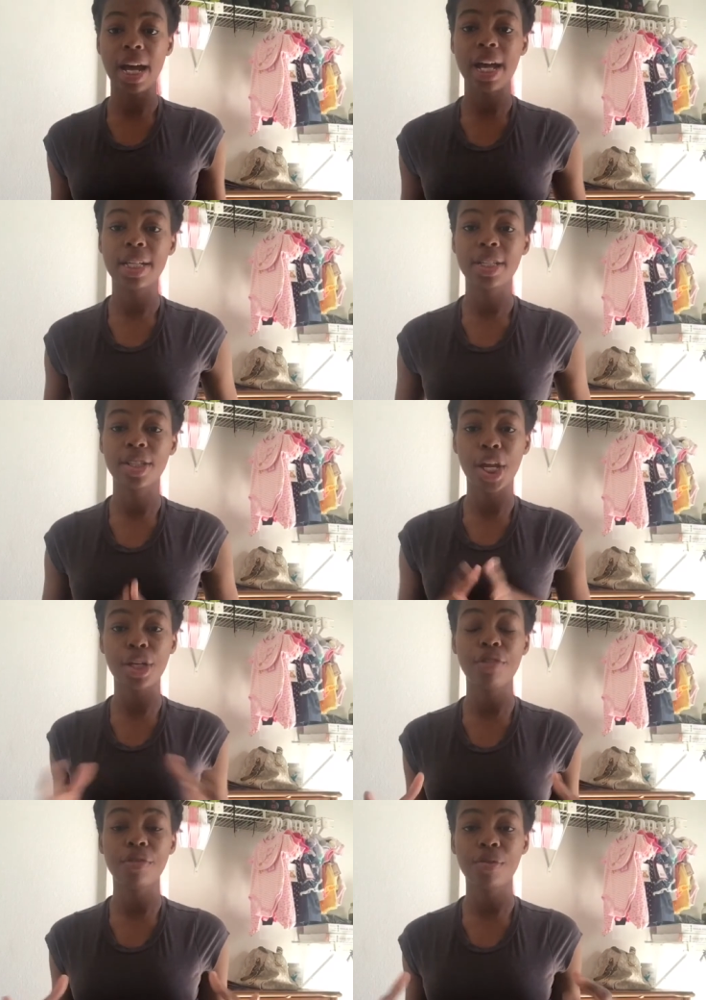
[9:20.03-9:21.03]
guys
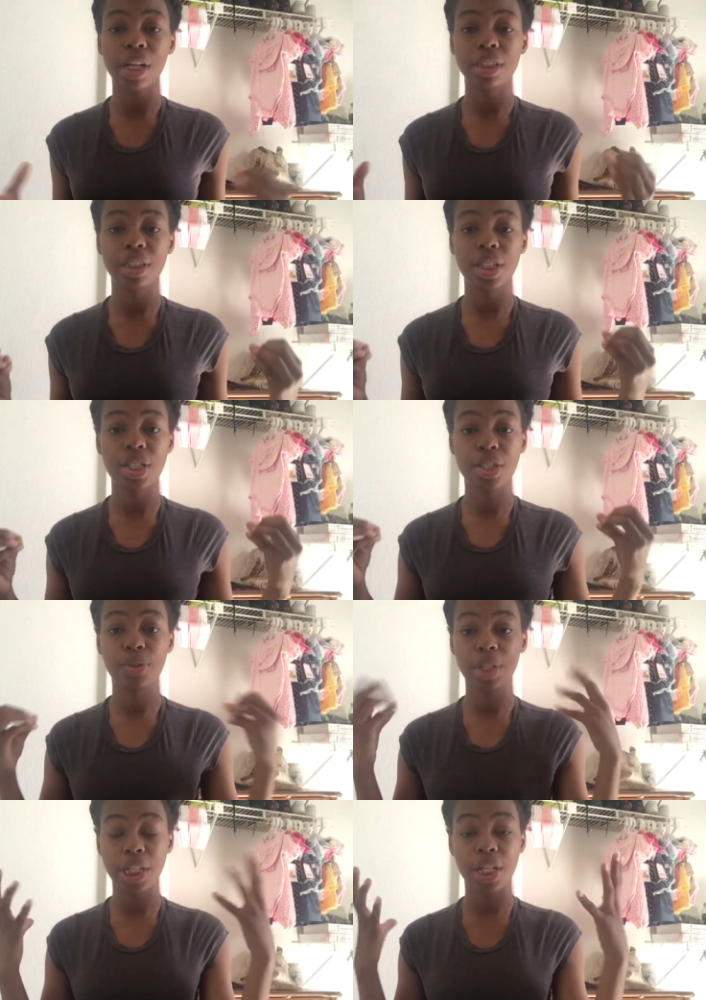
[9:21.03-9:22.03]
thank you for watching this
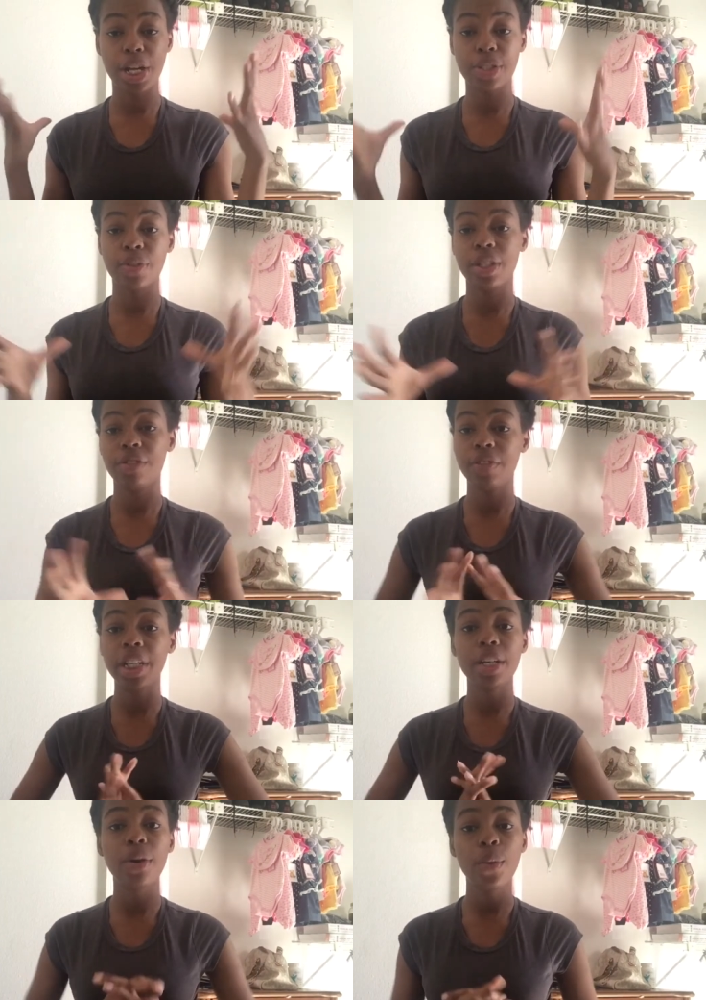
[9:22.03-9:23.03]
tuning in into this
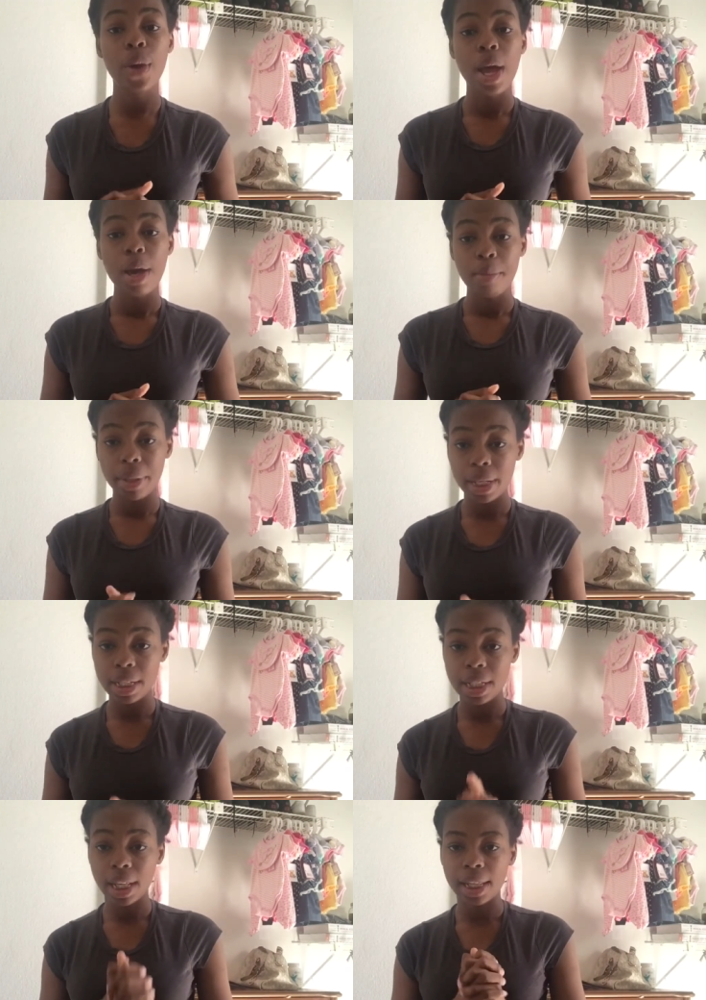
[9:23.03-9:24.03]
video
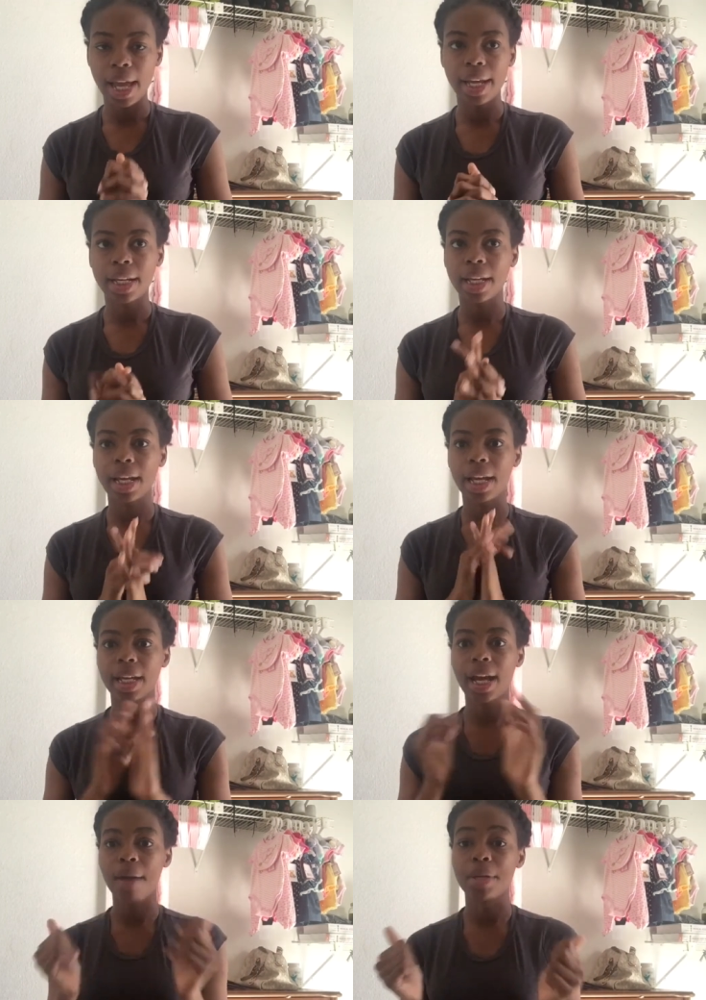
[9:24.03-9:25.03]
please like
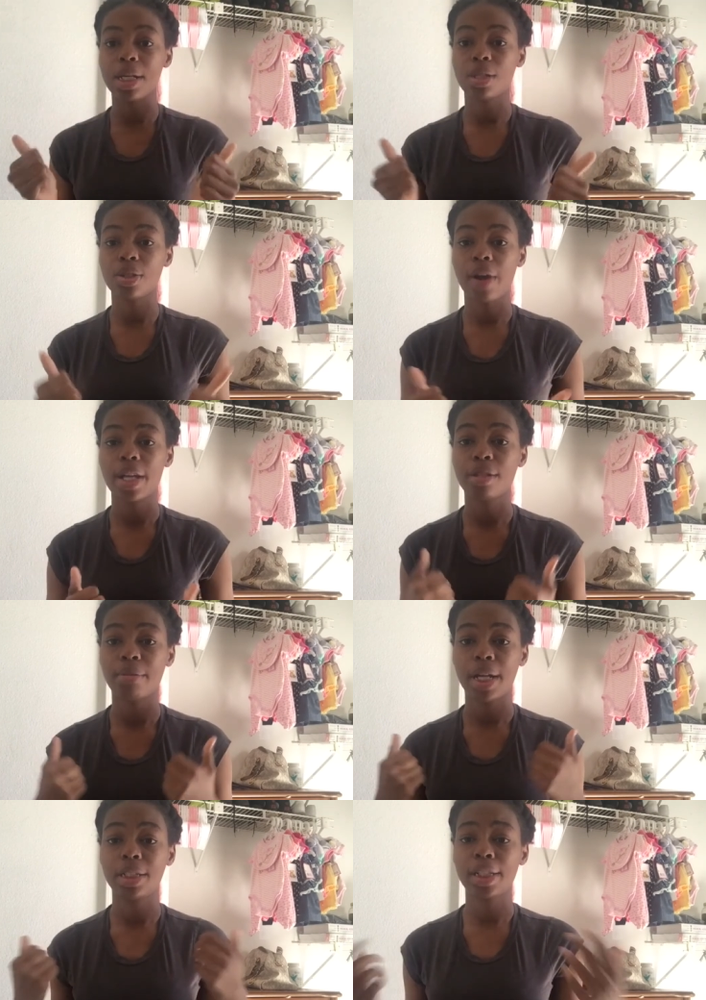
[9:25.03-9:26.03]
comment and subscribe to
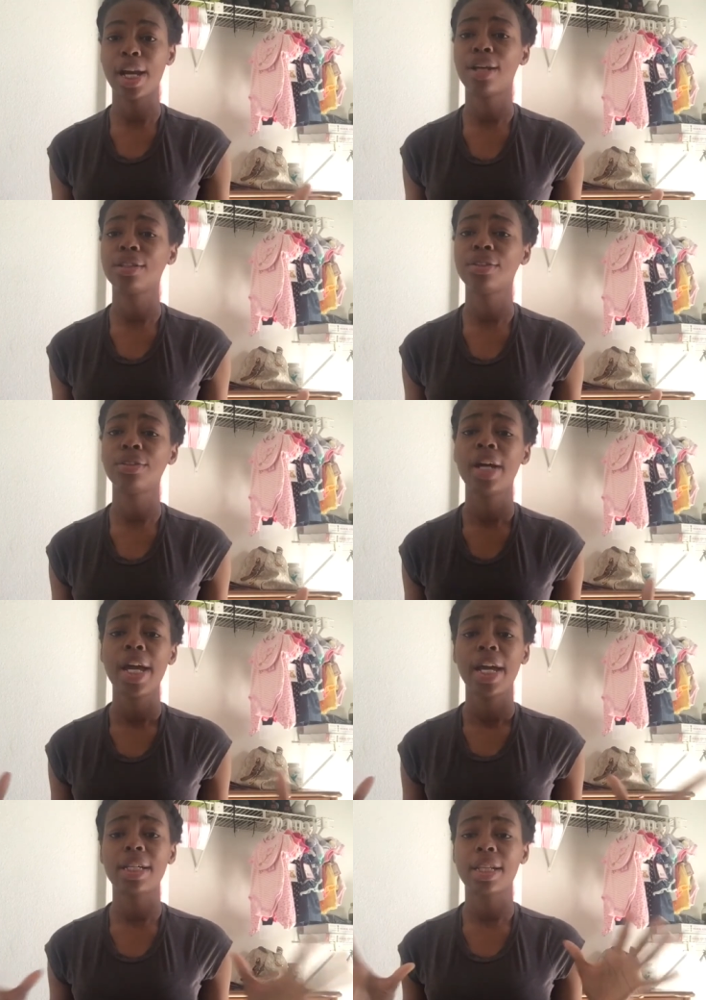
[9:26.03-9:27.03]
my channel
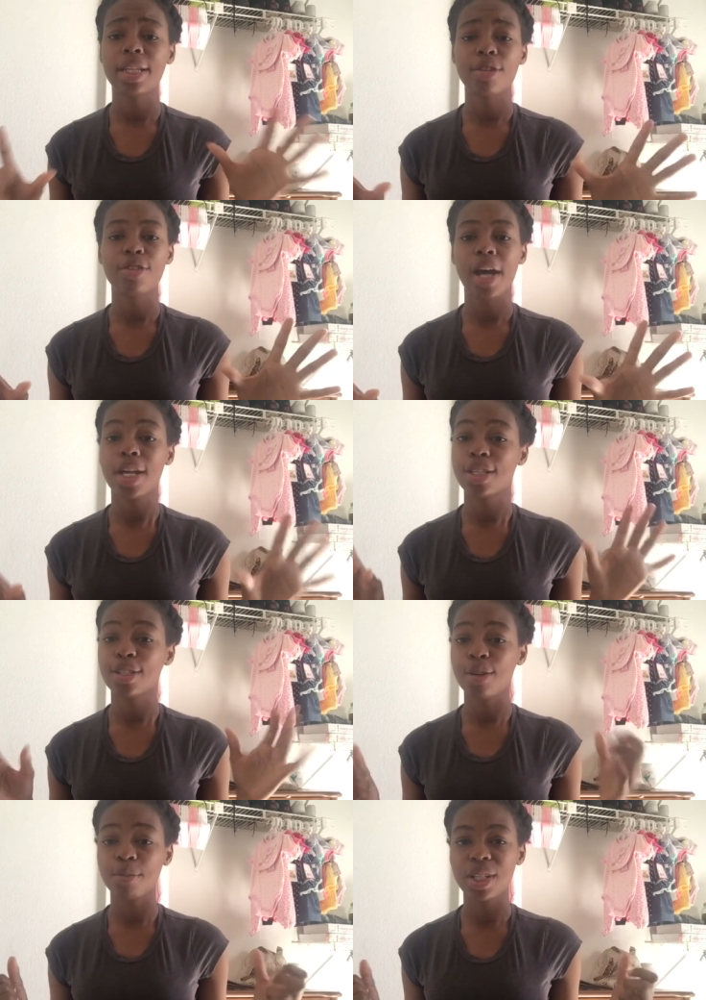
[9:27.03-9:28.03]
and i thank you guys
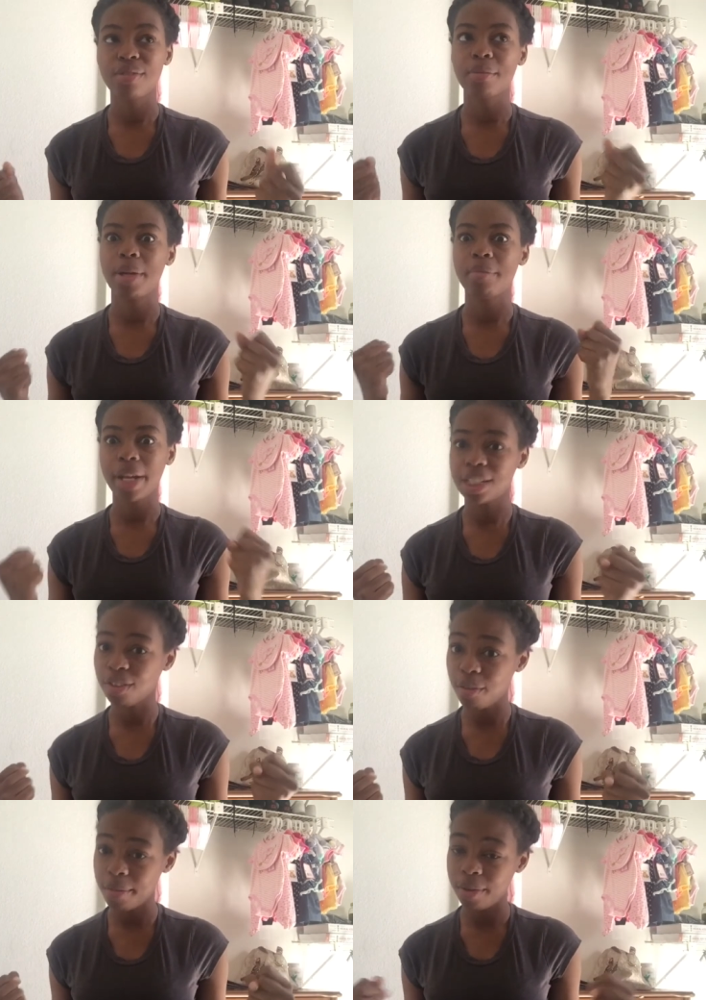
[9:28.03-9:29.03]
so much for being
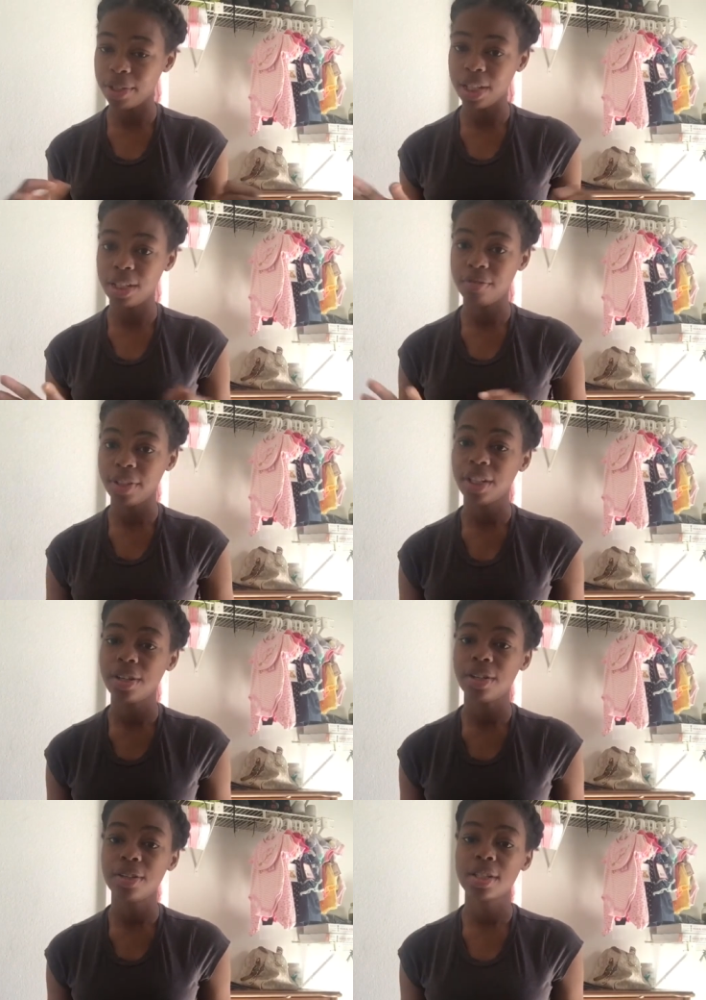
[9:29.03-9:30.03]
patient with me with these
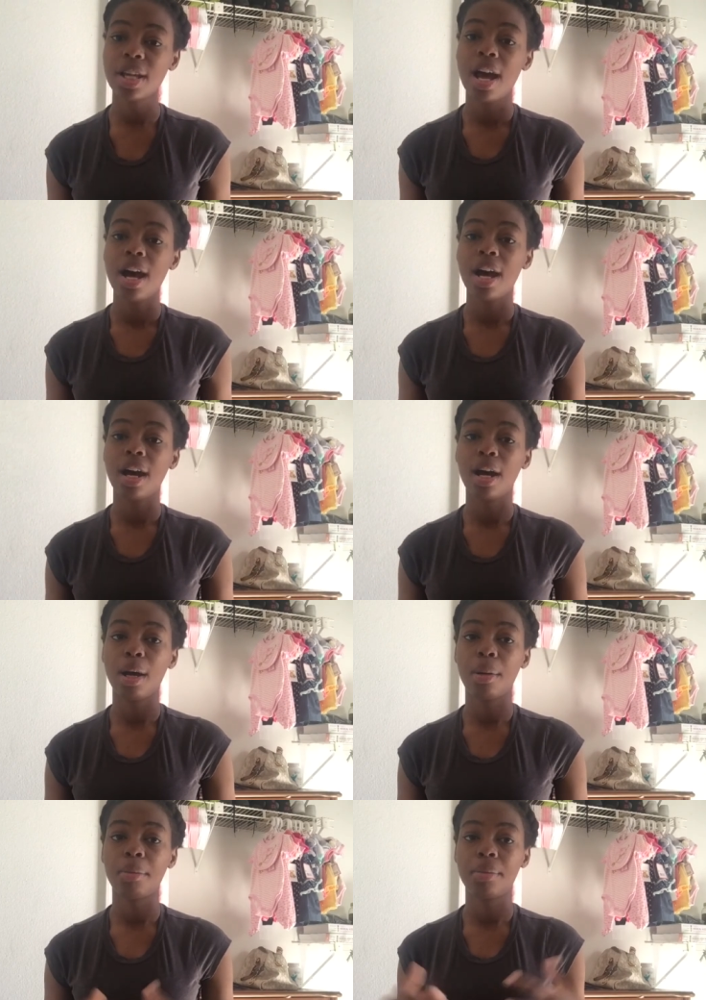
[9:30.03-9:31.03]
videos
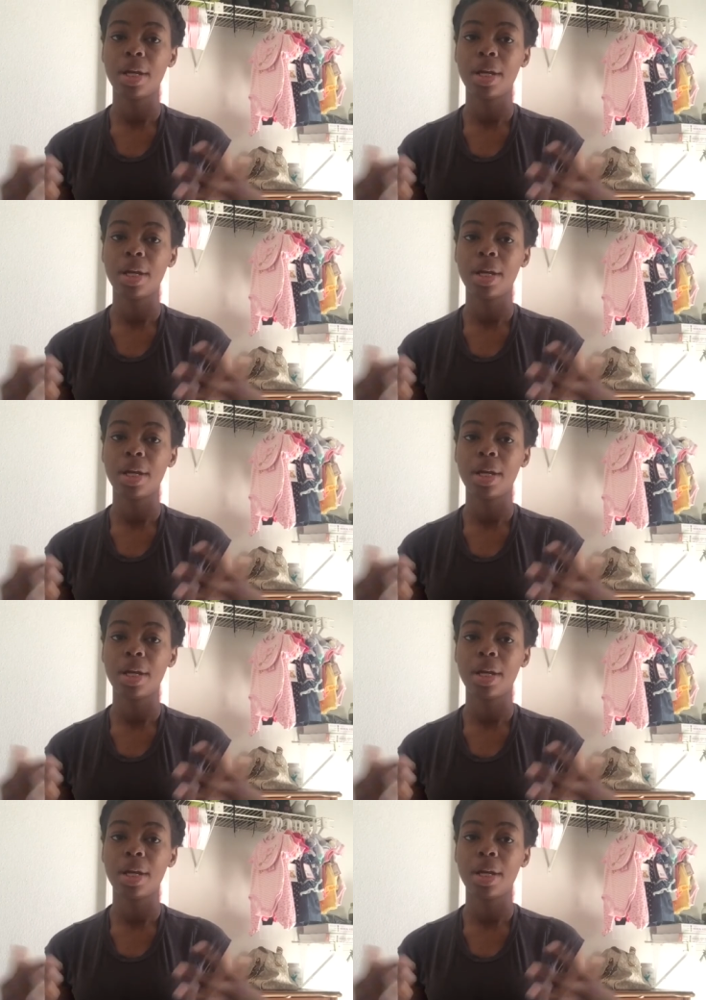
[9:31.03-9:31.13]
um